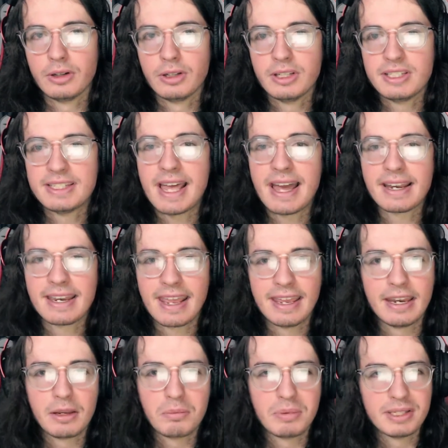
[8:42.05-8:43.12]

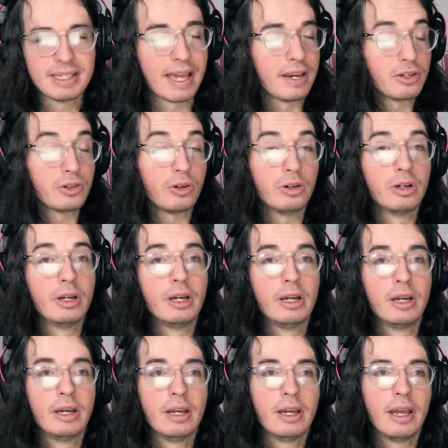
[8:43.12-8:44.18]
stagnating potential
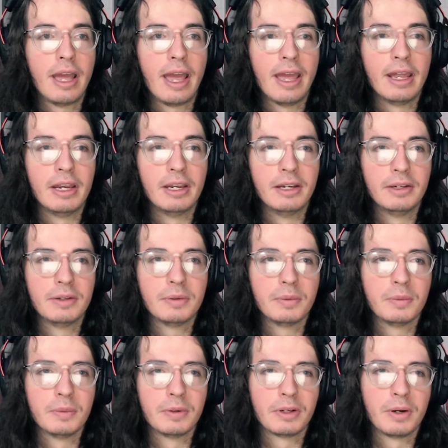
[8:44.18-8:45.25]
and
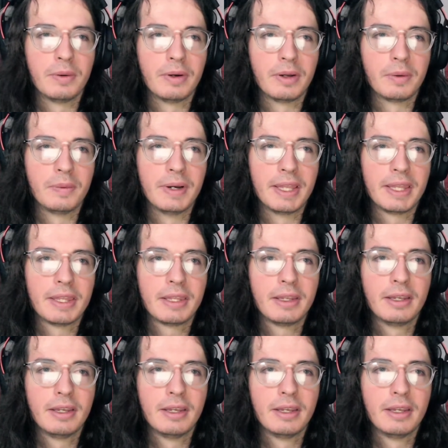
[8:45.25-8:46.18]
we're going with